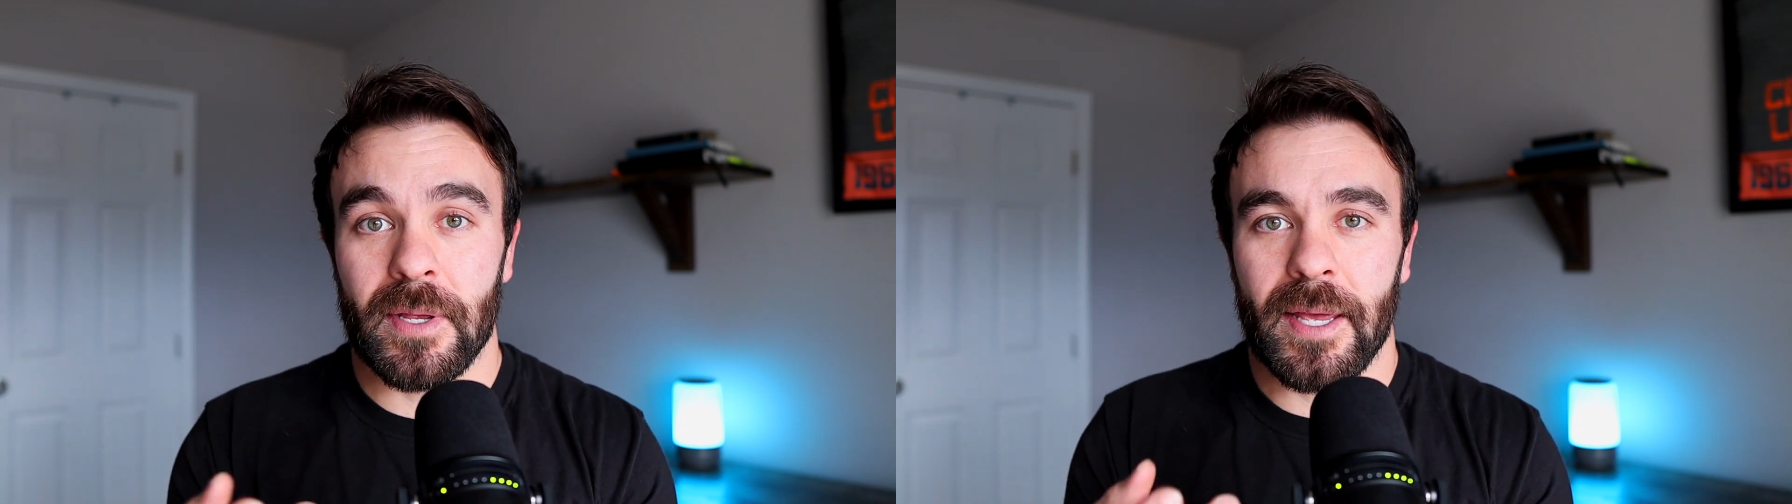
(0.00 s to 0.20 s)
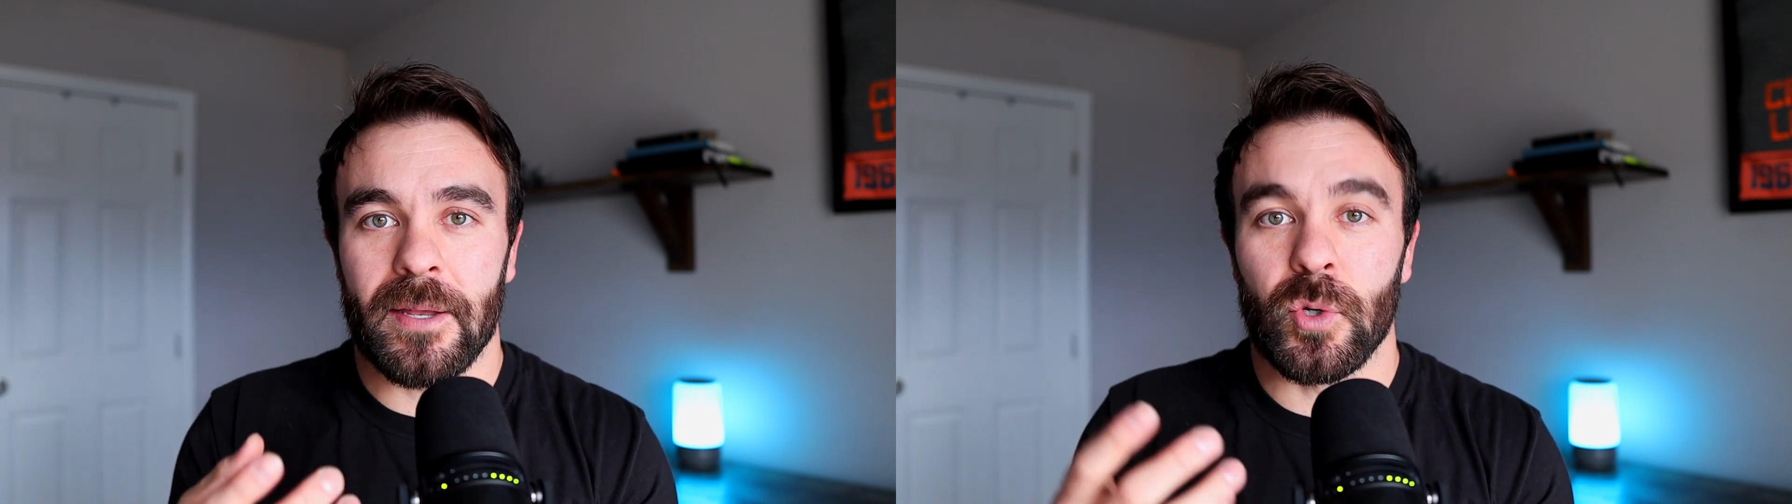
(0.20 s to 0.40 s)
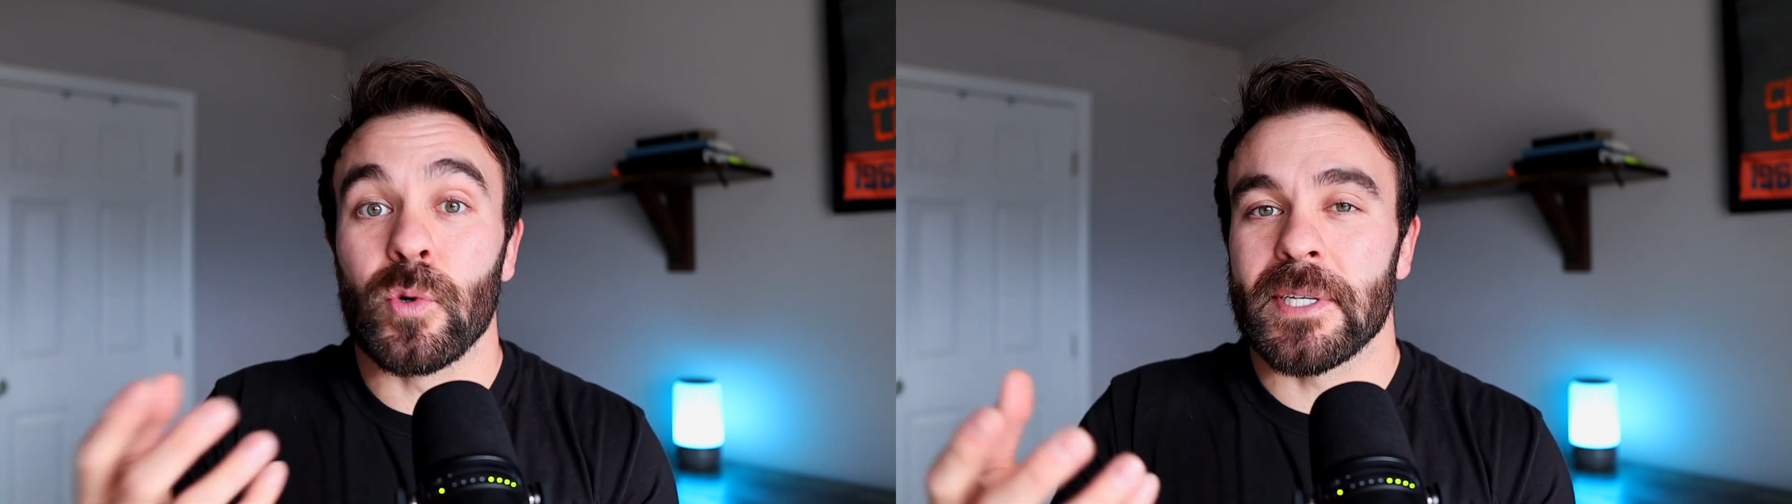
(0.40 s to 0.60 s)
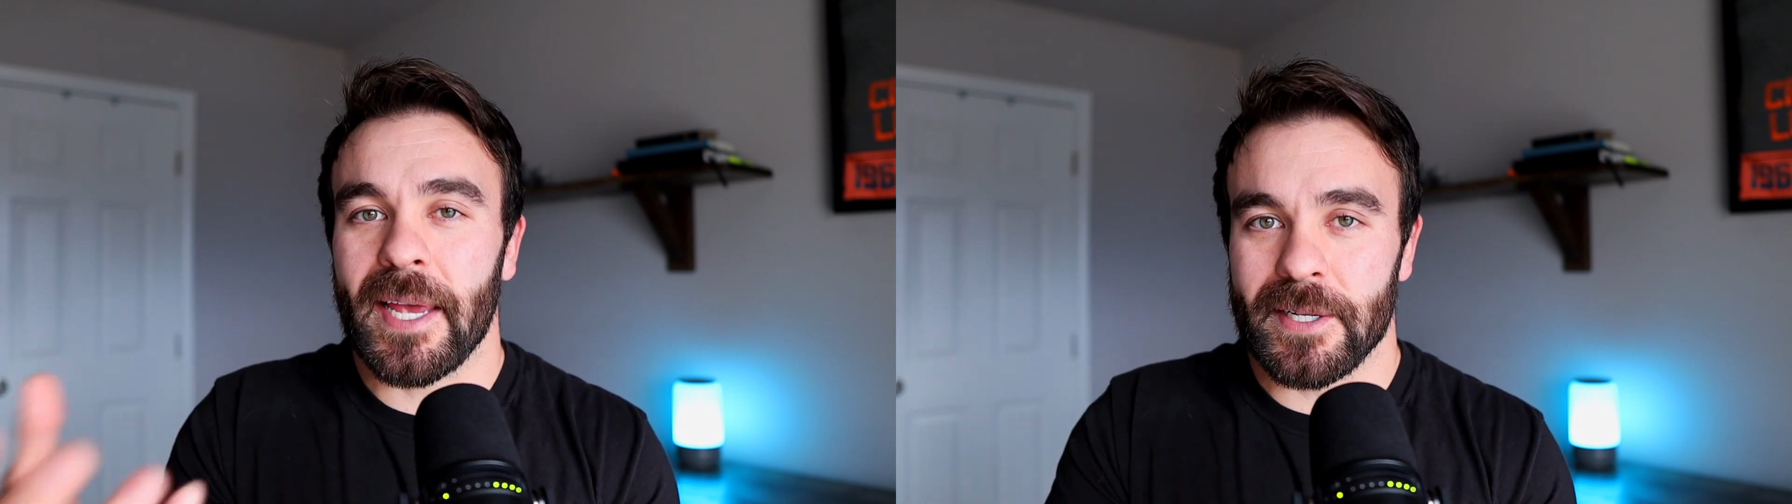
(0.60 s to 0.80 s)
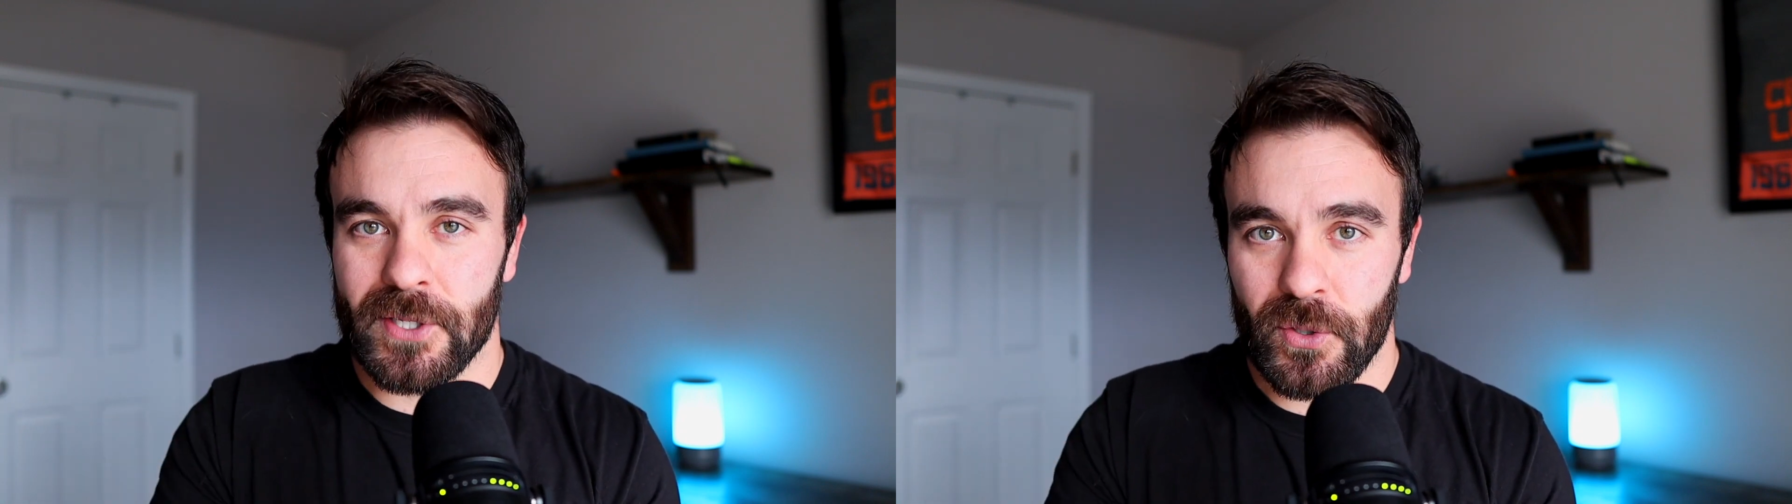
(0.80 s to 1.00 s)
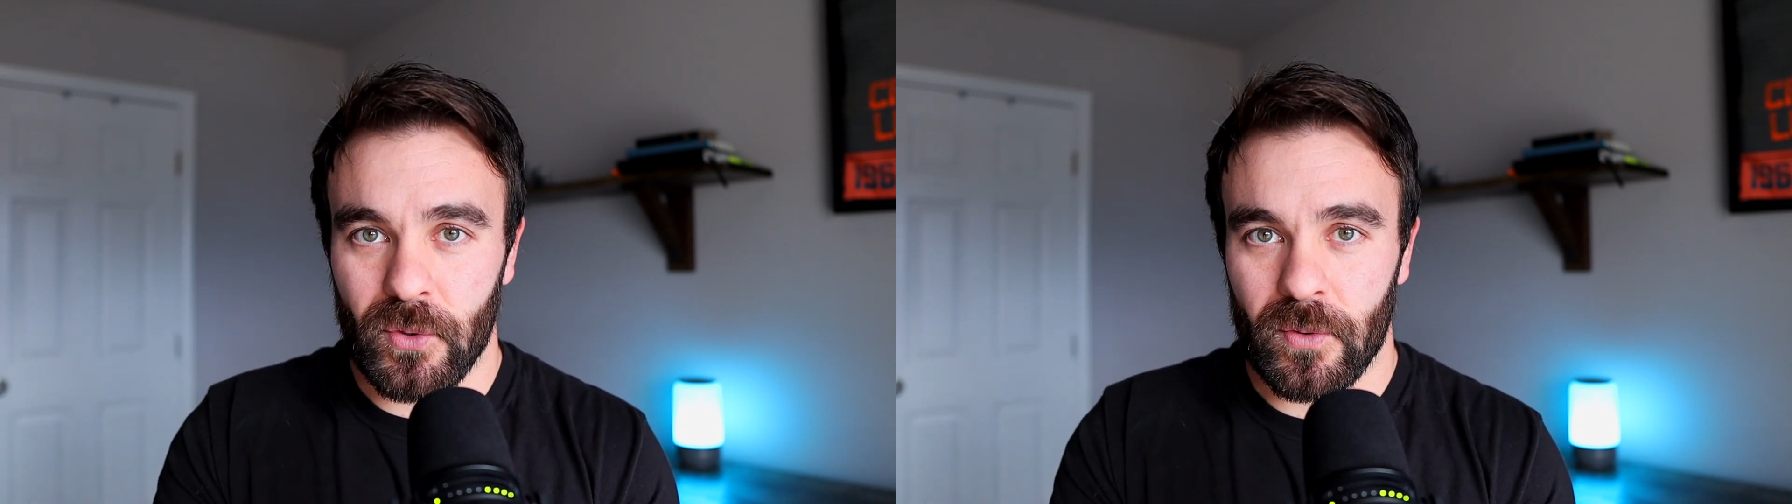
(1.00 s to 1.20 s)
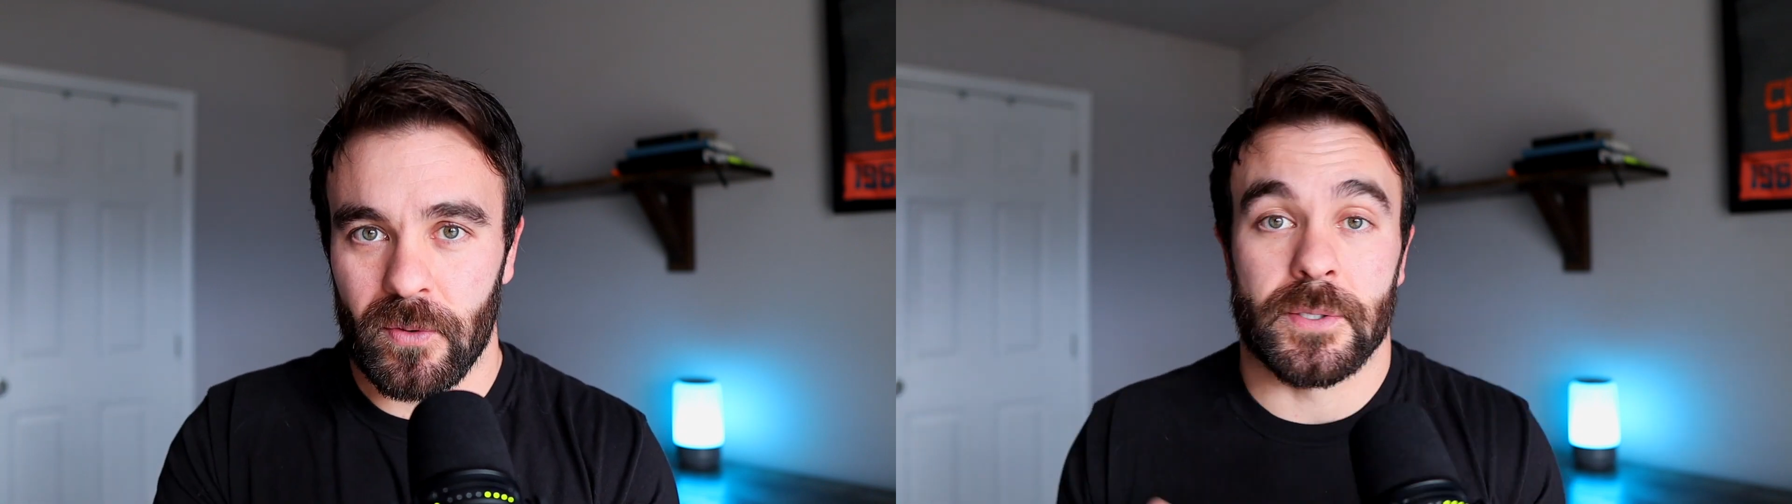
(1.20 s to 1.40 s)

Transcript: and yours can too.